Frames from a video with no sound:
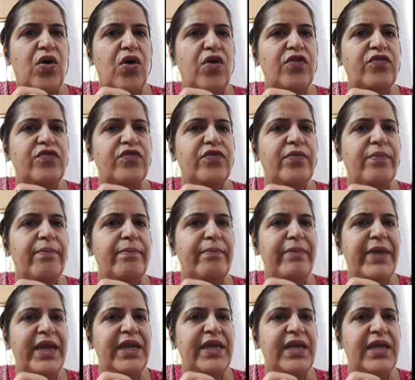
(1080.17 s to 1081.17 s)
of
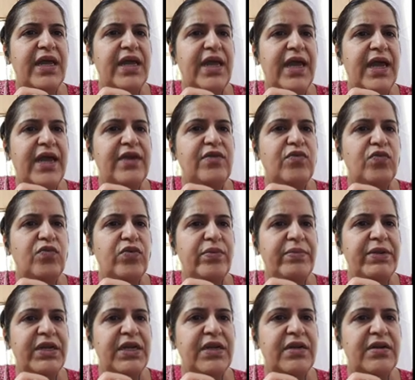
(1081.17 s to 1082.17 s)
men and
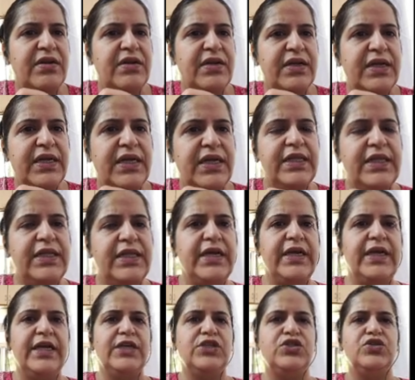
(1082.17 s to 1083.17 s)
women in the
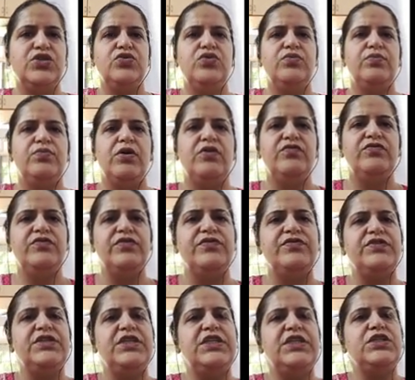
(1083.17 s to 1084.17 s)
age group of
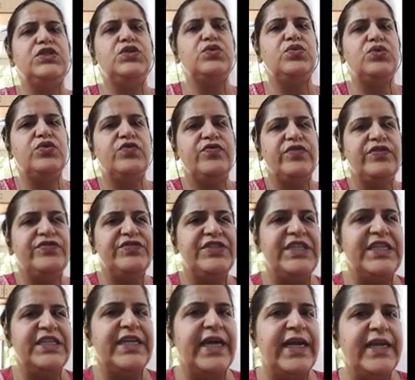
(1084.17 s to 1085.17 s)
15 to
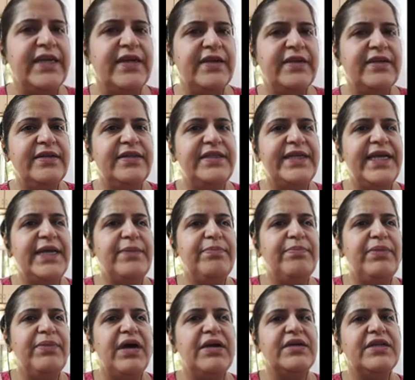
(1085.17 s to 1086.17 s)
59 take
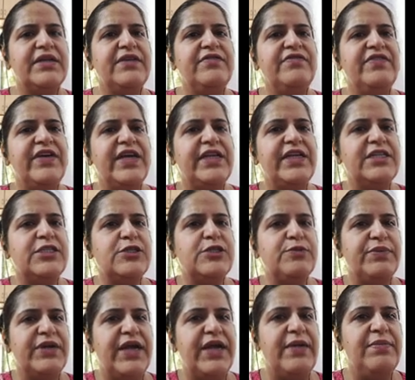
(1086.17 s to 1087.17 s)
part in various
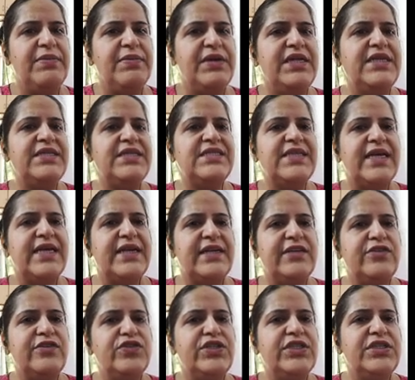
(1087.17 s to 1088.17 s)
primary,
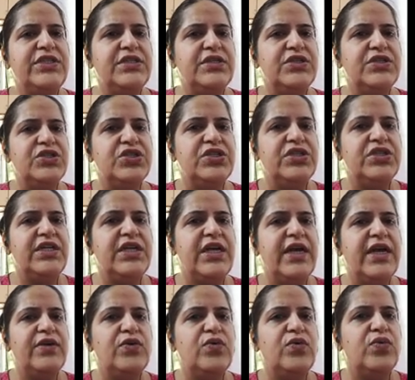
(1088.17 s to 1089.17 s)
secondary, tertiary,
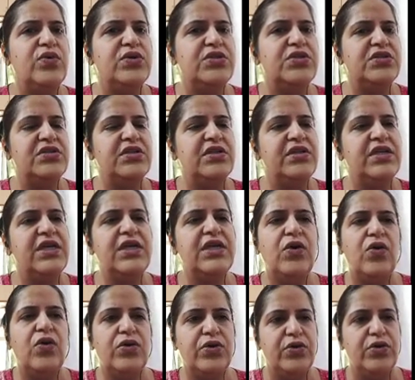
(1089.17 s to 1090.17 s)
and quaternary
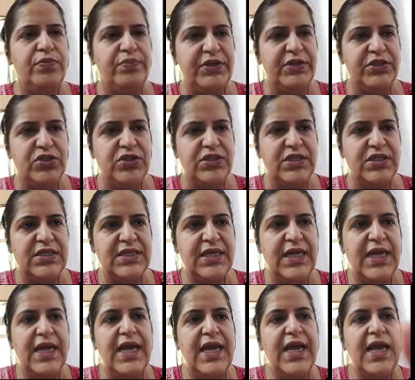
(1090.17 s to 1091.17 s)
occupations.
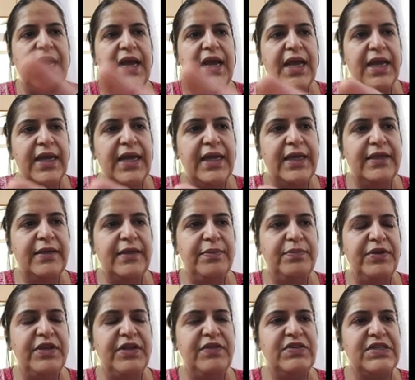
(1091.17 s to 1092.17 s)
In the
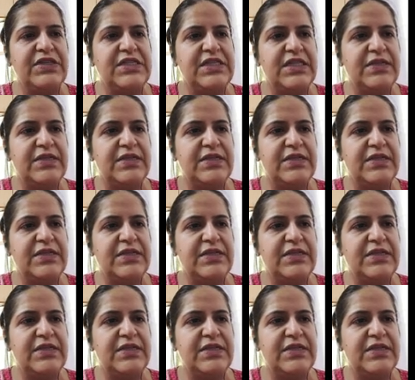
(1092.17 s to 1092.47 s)
previous